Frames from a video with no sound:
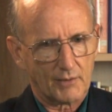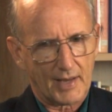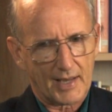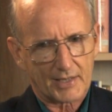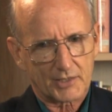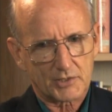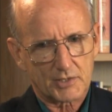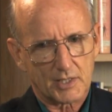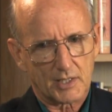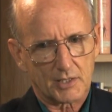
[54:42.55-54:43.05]

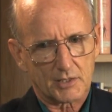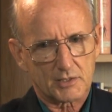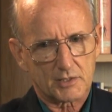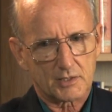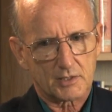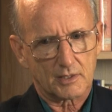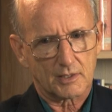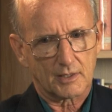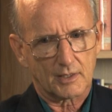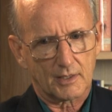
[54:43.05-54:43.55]

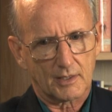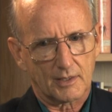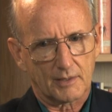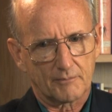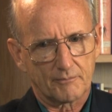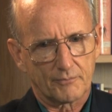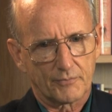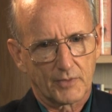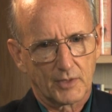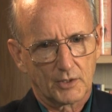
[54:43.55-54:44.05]
access
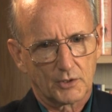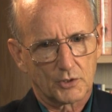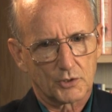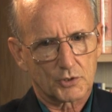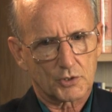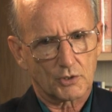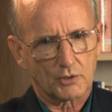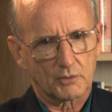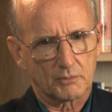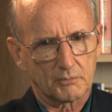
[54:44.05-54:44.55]
to
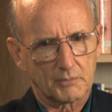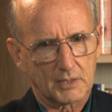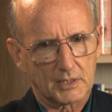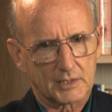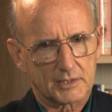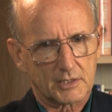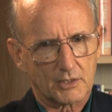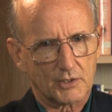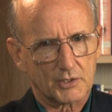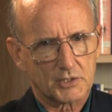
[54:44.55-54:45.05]
certain
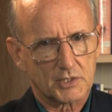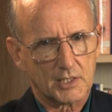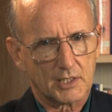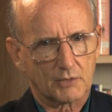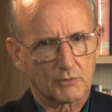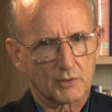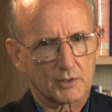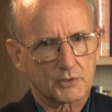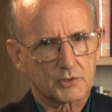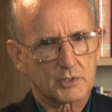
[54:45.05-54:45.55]
military
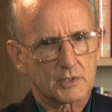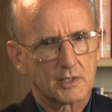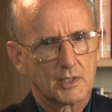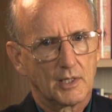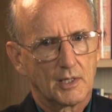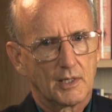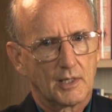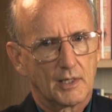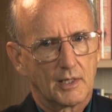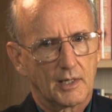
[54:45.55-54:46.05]
secrets
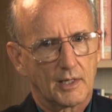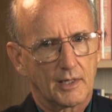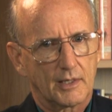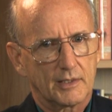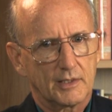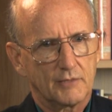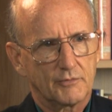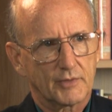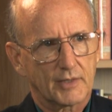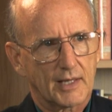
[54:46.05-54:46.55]

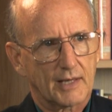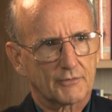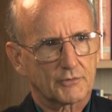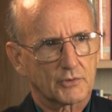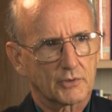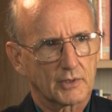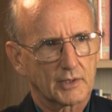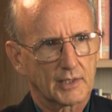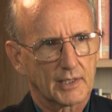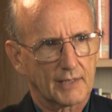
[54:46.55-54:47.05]
even
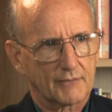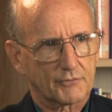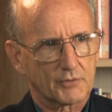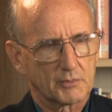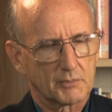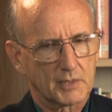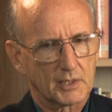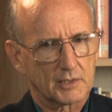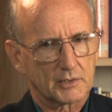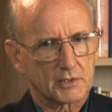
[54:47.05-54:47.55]
after he left the
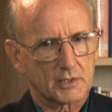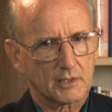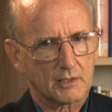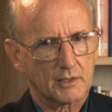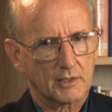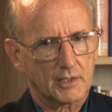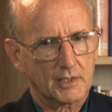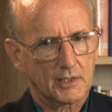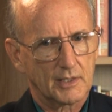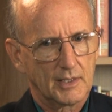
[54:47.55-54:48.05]

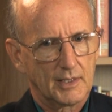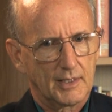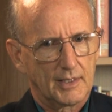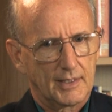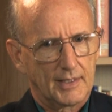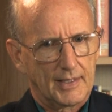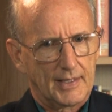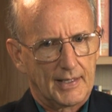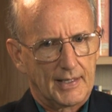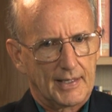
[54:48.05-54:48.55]
military.
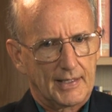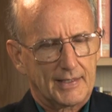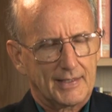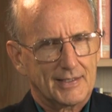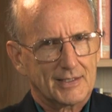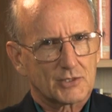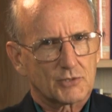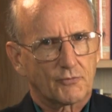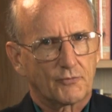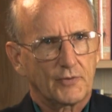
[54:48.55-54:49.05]

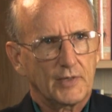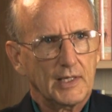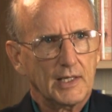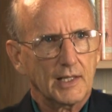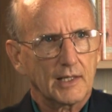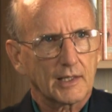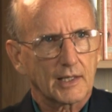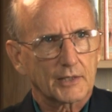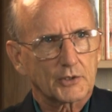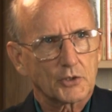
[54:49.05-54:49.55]
It's
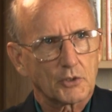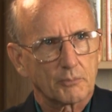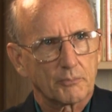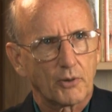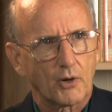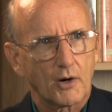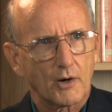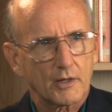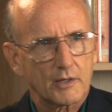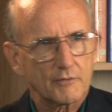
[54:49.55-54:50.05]
feeling like you're
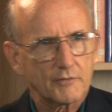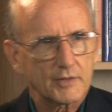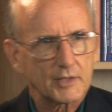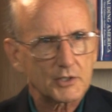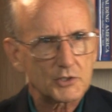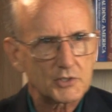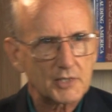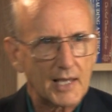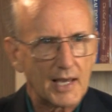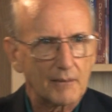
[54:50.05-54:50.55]
part of the
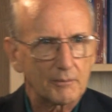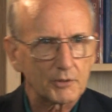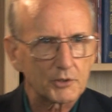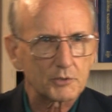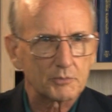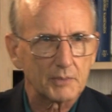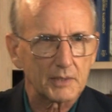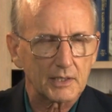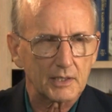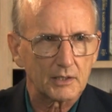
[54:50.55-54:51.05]

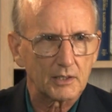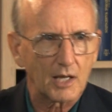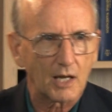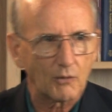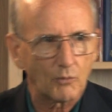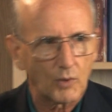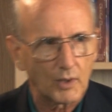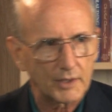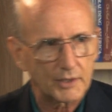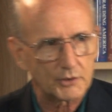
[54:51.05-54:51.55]
establishment and
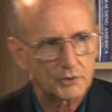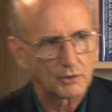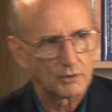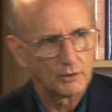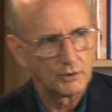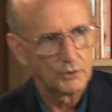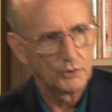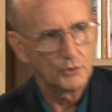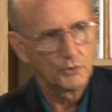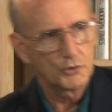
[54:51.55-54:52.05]
not wanting to
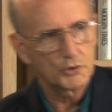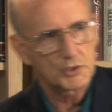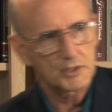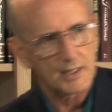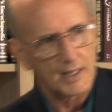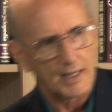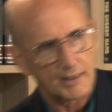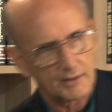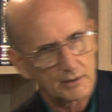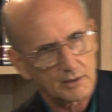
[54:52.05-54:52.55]
lose
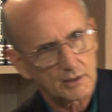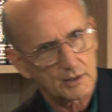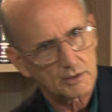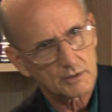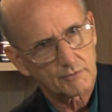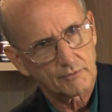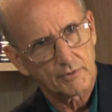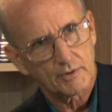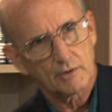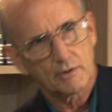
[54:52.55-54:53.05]
that
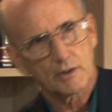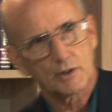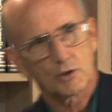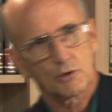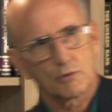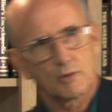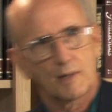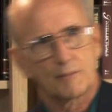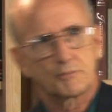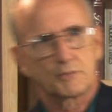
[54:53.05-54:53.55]
is very
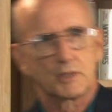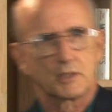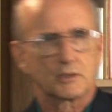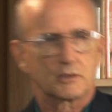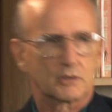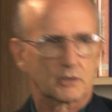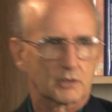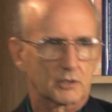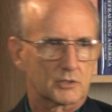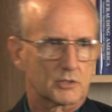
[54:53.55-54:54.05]
corrupting
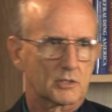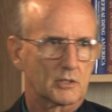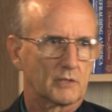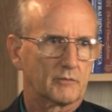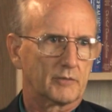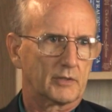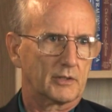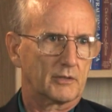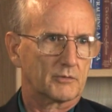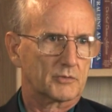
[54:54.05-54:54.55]
to
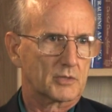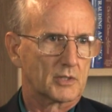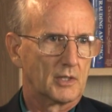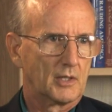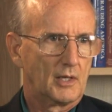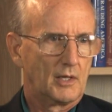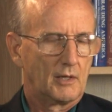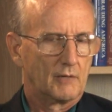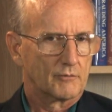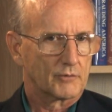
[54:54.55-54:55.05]
conservatives.
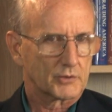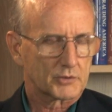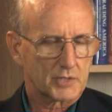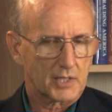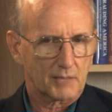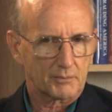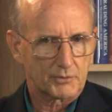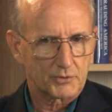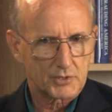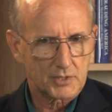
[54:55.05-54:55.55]
For
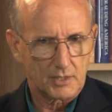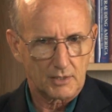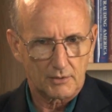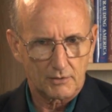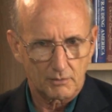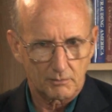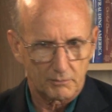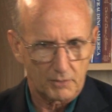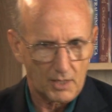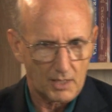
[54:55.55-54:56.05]
example,
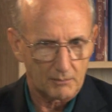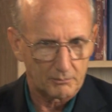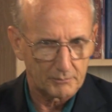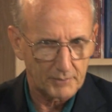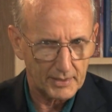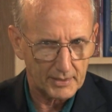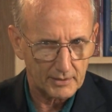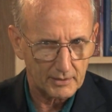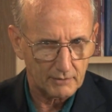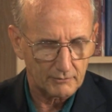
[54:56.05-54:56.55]
Senator Bob
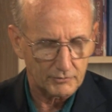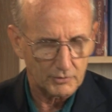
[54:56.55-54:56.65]
Bennett of